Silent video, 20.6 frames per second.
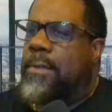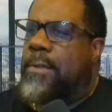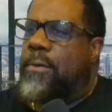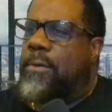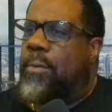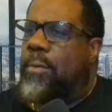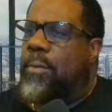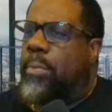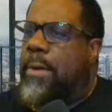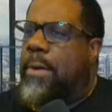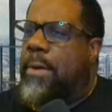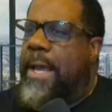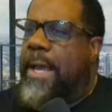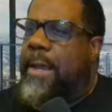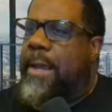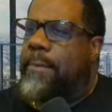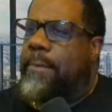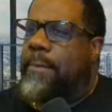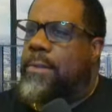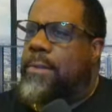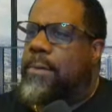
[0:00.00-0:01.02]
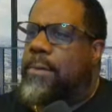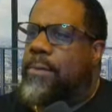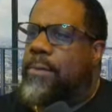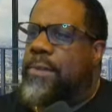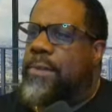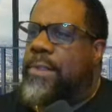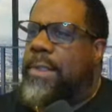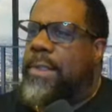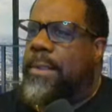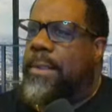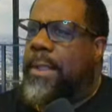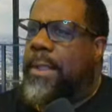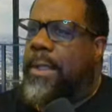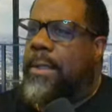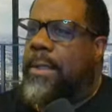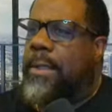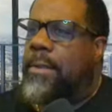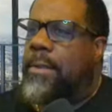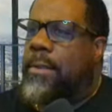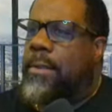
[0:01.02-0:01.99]
No bribes, no
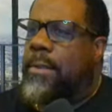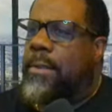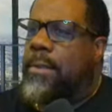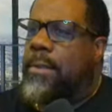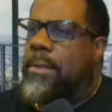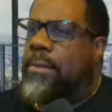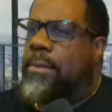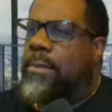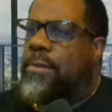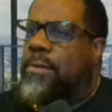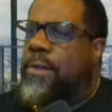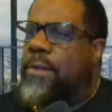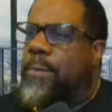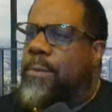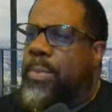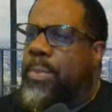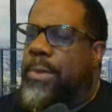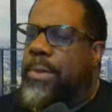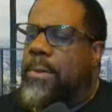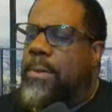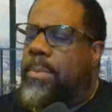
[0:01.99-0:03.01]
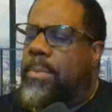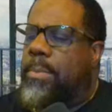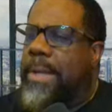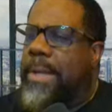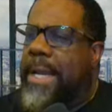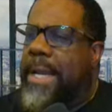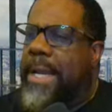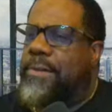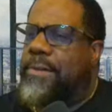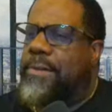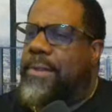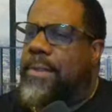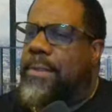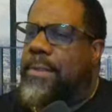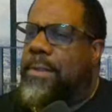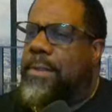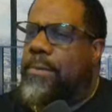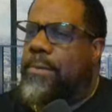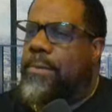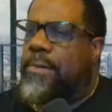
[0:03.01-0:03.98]
shilling, just pure
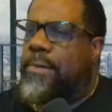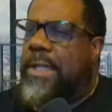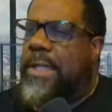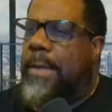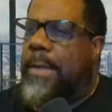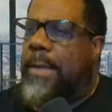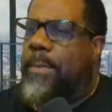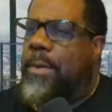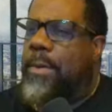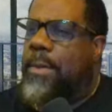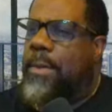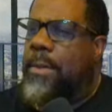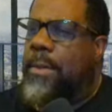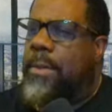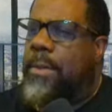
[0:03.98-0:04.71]
passion. Don't stop.